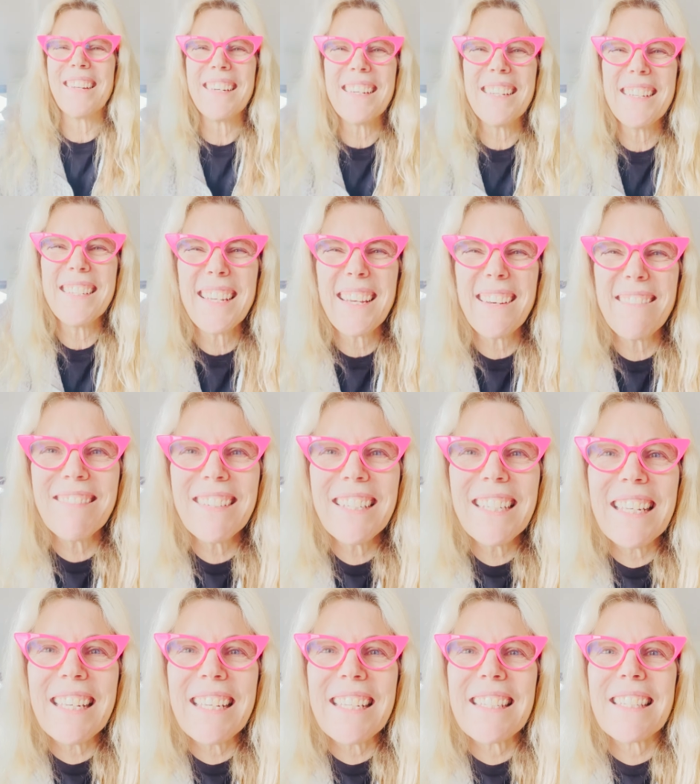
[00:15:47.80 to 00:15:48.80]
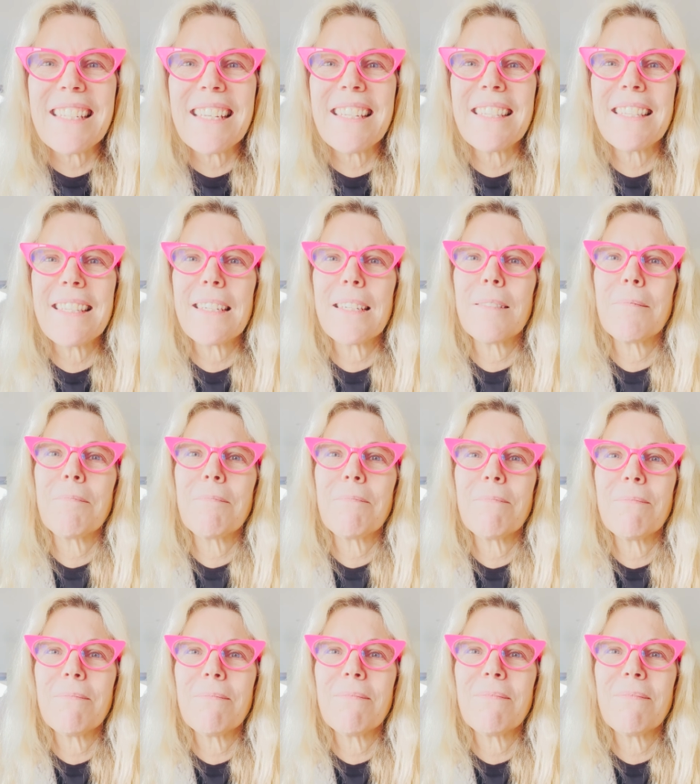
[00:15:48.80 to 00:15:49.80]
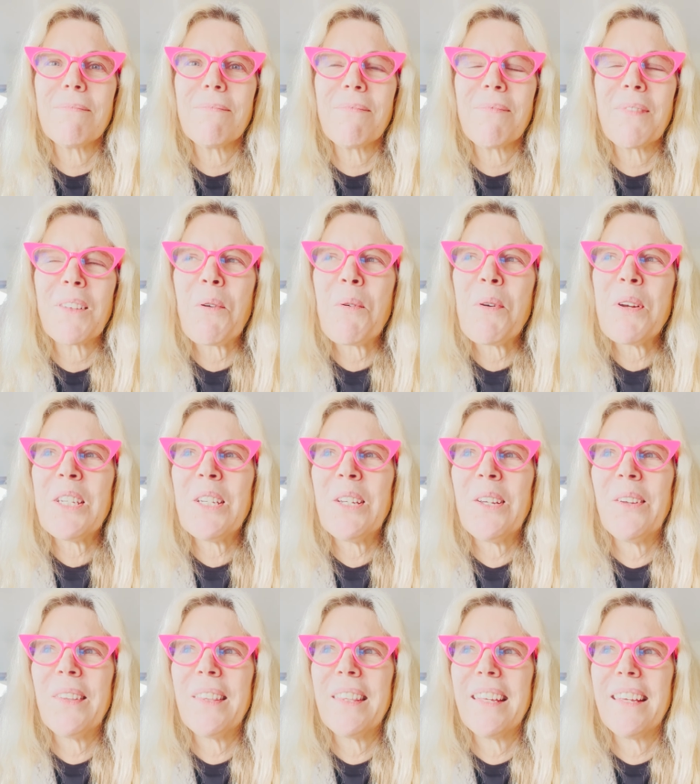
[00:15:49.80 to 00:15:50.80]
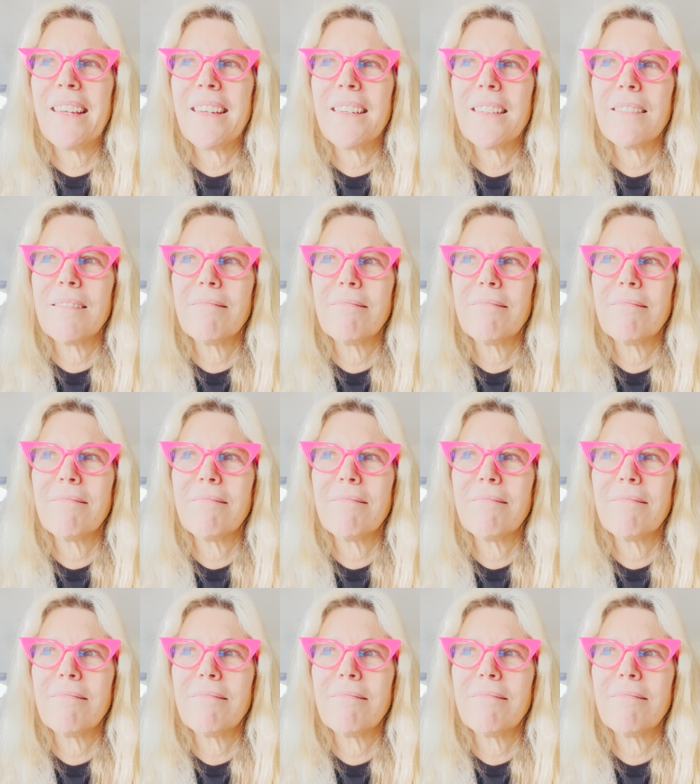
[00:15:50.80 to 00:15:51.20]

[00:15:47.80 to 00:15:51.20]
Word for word: Does that really exist? What do you think?